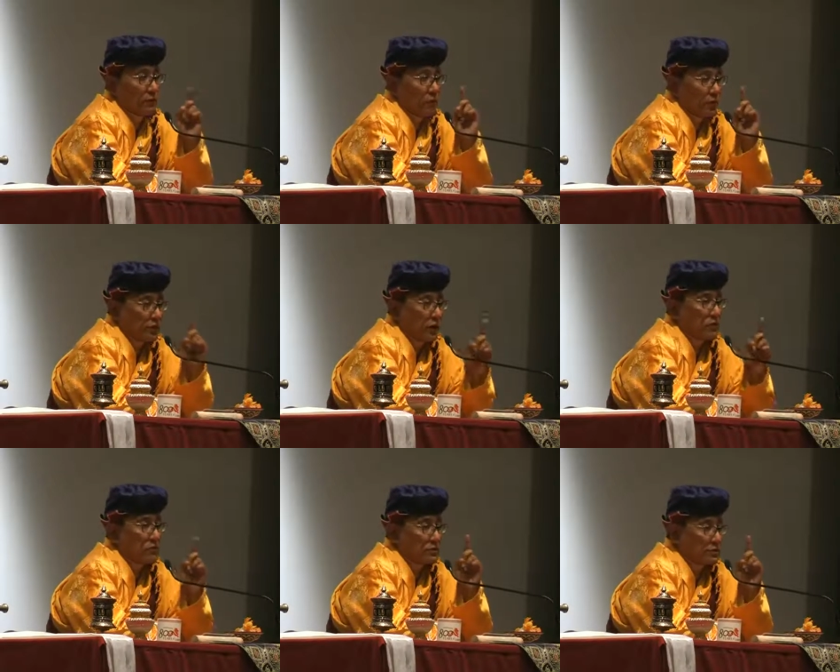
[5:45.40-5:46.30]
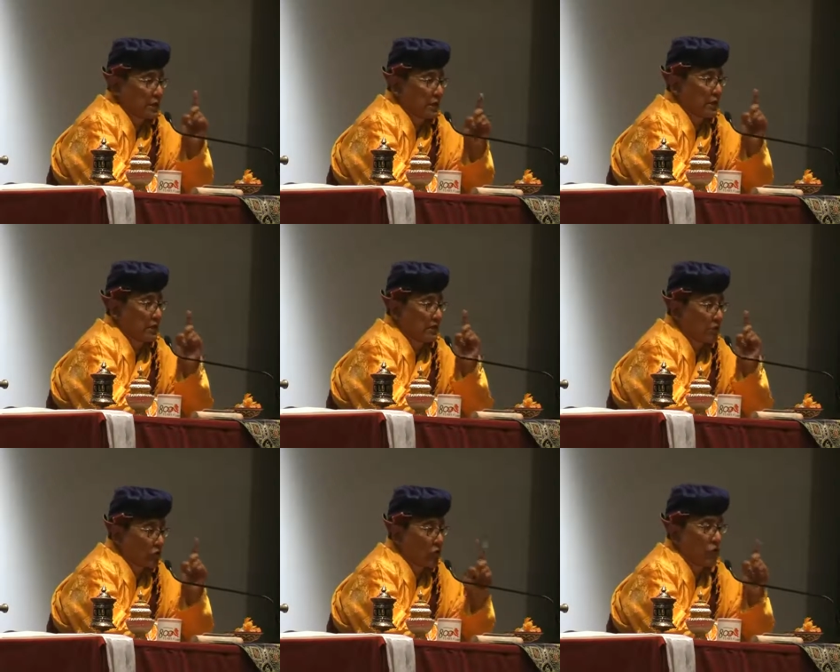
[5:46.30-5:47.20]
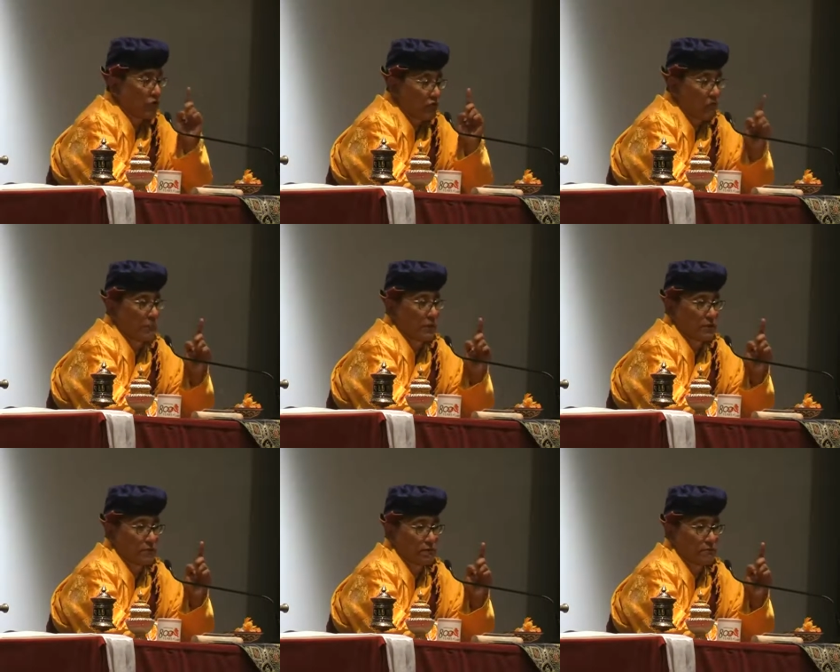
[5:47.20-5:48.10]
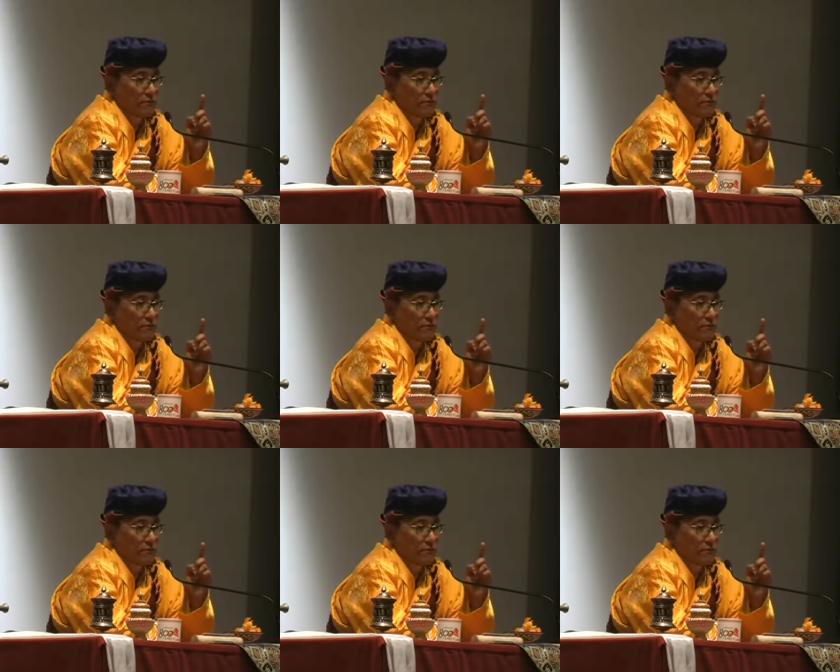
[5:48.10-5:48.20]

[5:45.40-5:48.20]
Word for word: without taking your family